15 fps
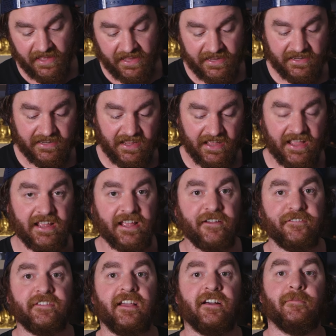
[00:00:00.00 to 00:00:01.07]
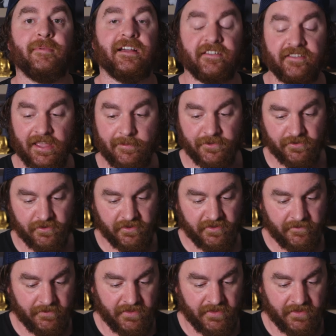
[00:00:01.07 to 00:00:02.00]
a EF to L mount adapter on it,